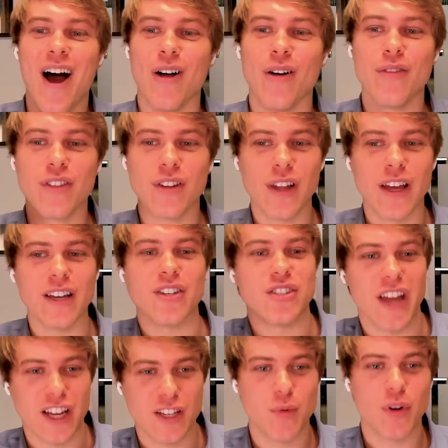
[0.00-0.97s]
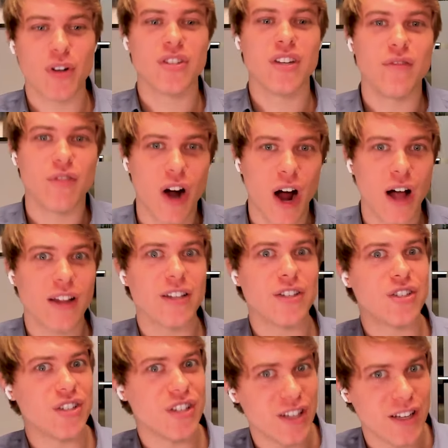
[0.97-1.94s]
all of the latest textbooks in
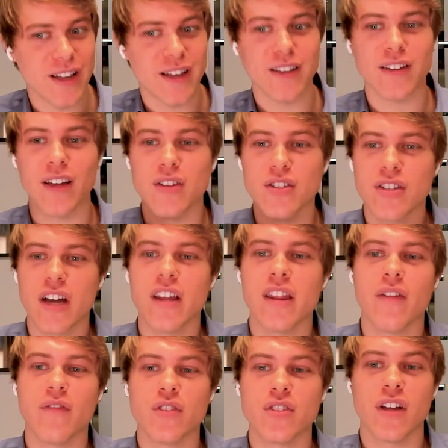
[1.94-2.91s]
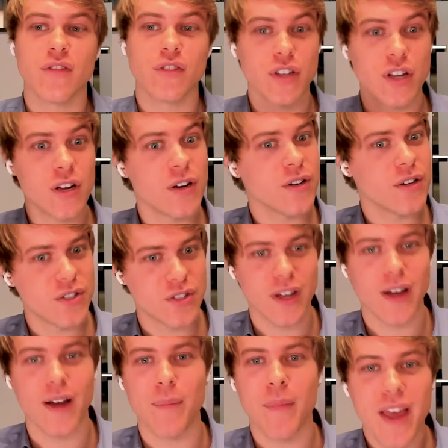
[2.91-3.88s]
virology and, and study that for several years.
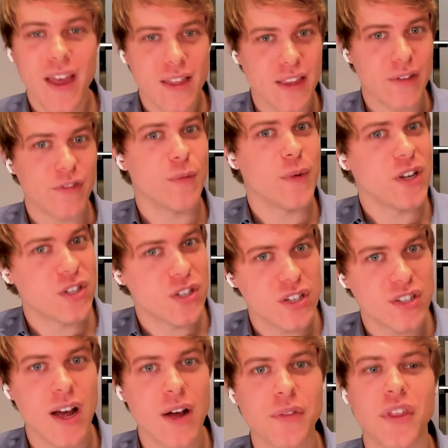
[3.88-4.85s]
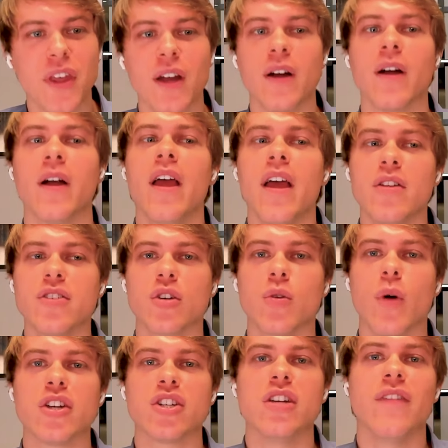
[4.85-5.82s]
Um, the information is out there. There's a
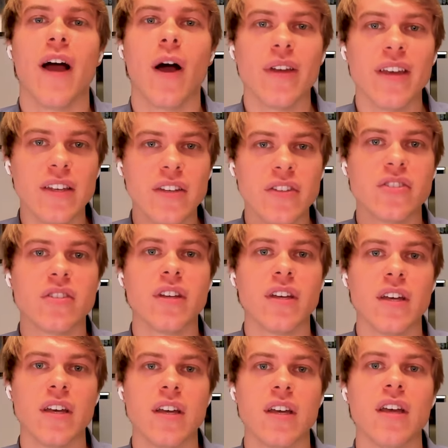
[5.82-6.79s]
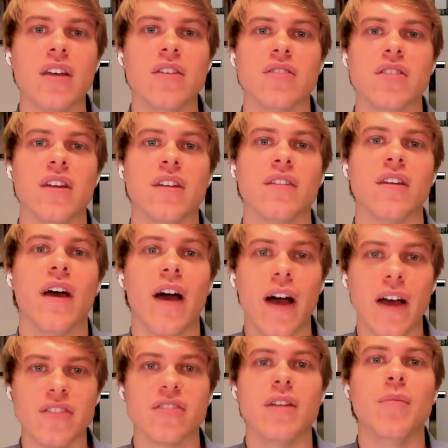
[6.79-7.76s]
question of how easily is it uh,
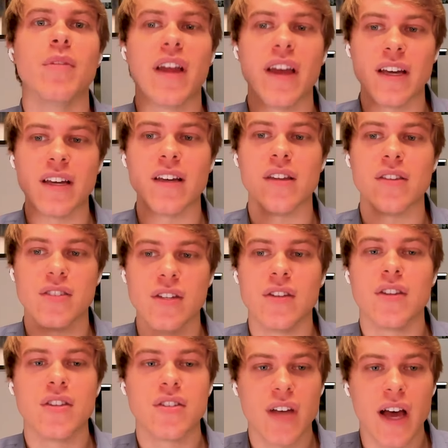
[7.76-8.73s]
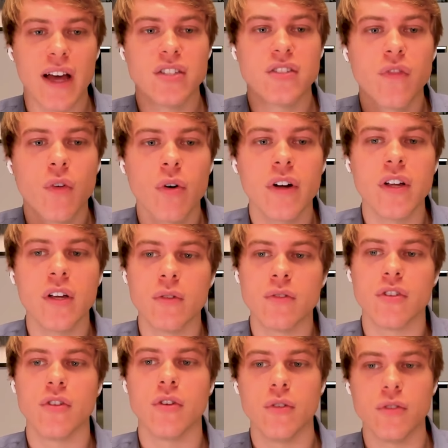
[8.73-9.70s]
assimilated and synthesized for you
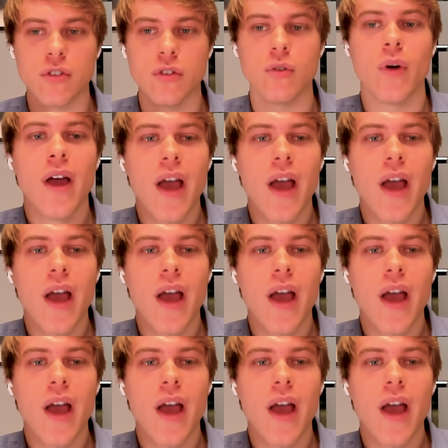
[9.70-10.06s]
to, to